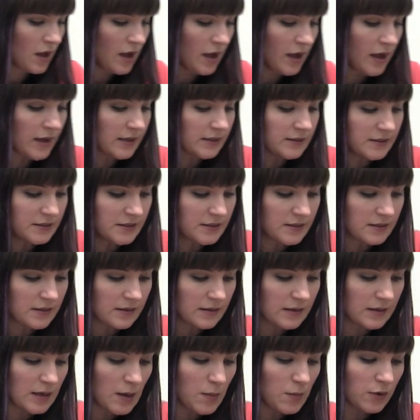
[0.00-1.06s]
Hence,
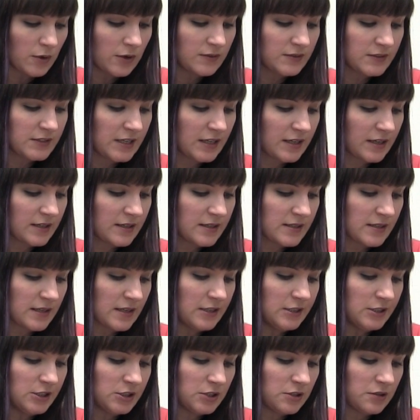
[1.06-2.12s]
the number of tickets
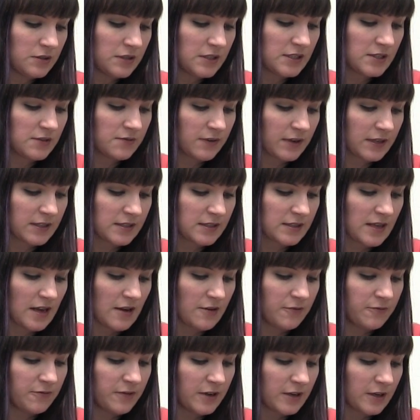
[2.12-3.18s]
issued is fixed at
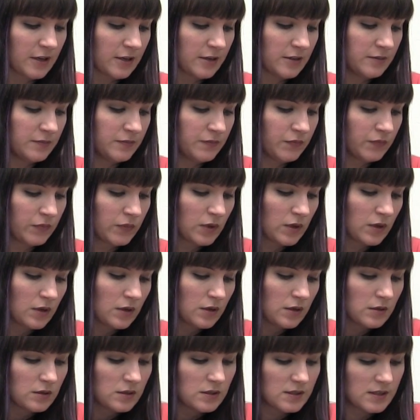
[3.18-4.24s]
that figure,
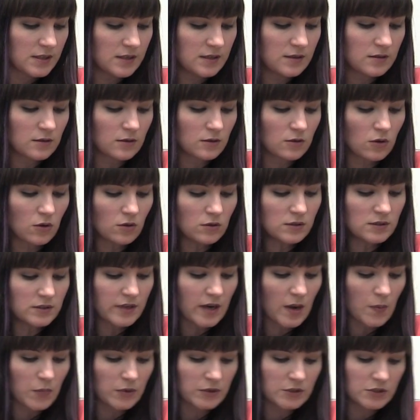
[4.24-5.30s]
Seeing a golden
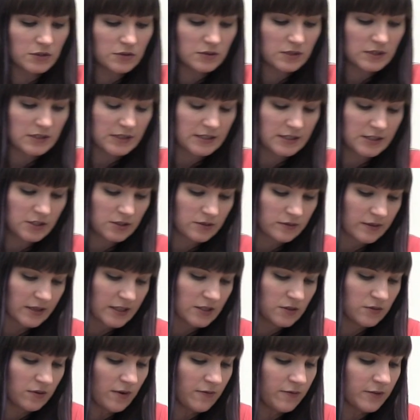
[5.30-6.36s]
opportunity to
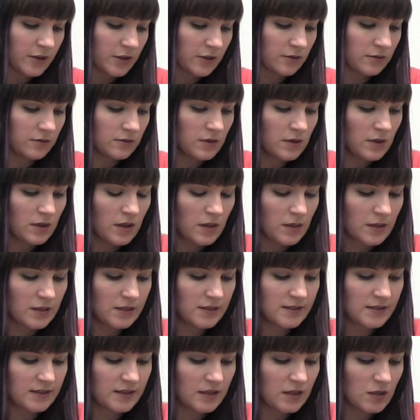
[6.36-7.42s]
raise revenue, the
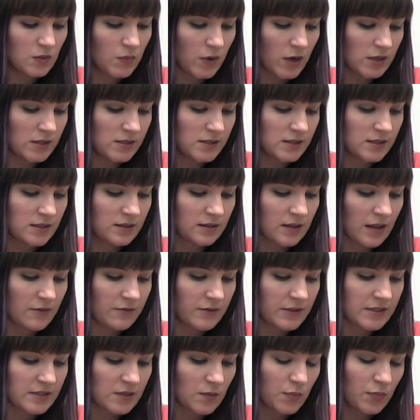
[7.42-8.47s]
City of Boston
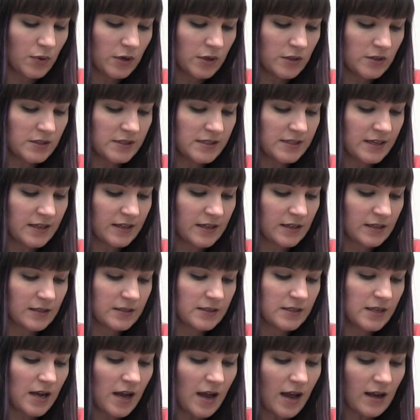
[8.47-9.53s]
levies a per ticket
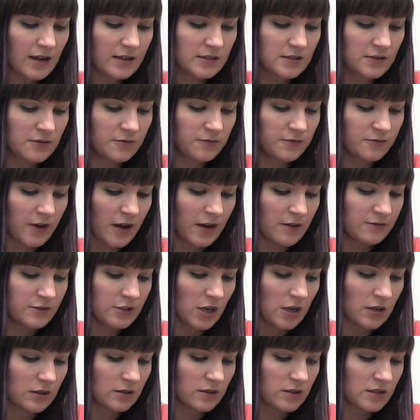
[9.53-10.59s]
tax of
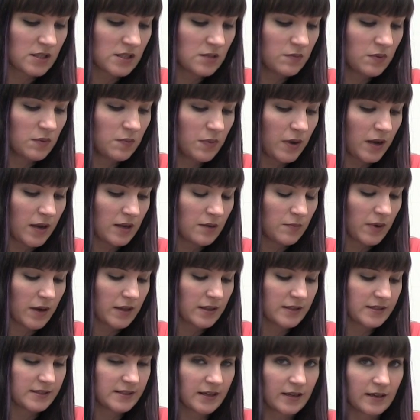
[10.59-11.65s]
$5 to be paid by
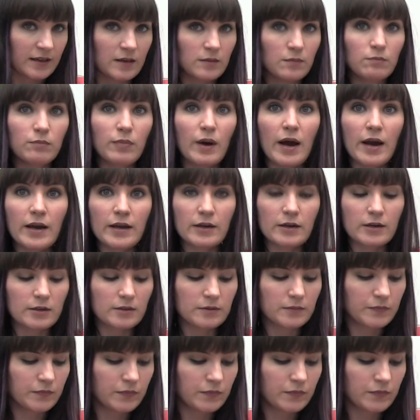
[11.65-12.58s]
the ticket buyer.